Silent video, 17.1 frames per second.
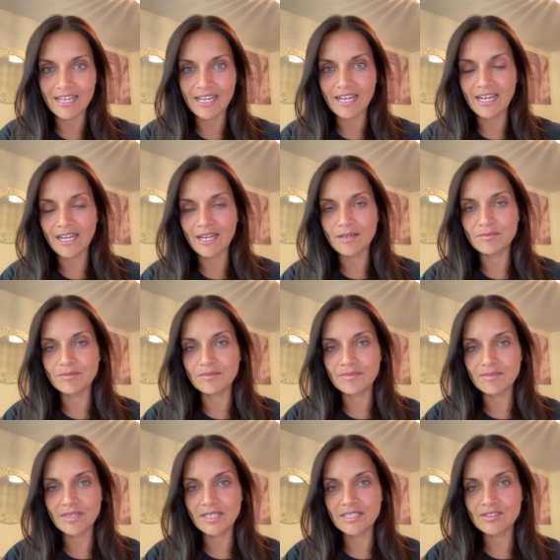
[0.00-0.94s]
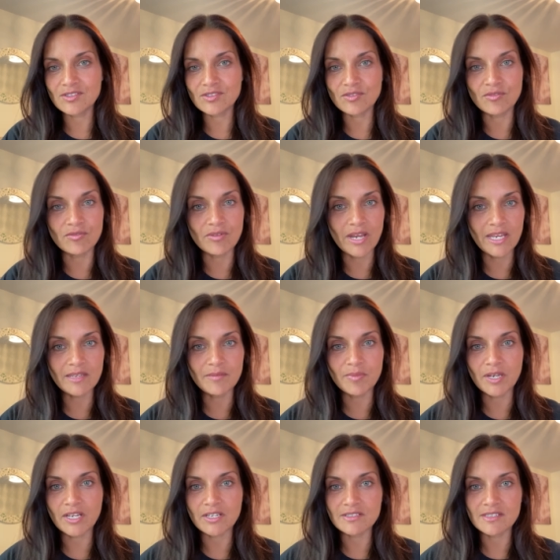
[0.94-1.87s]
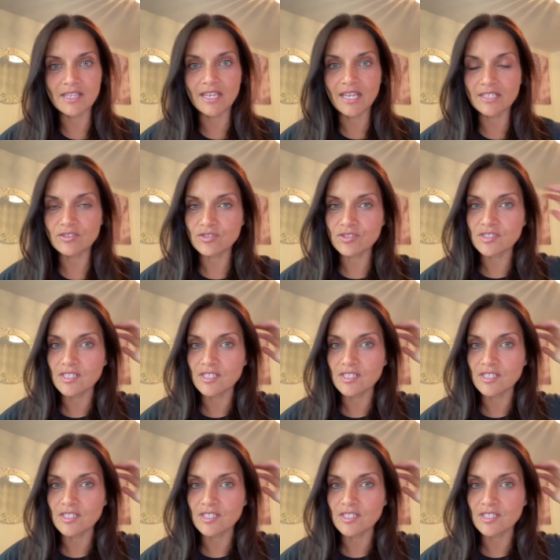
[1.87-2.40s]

um, it's great because they get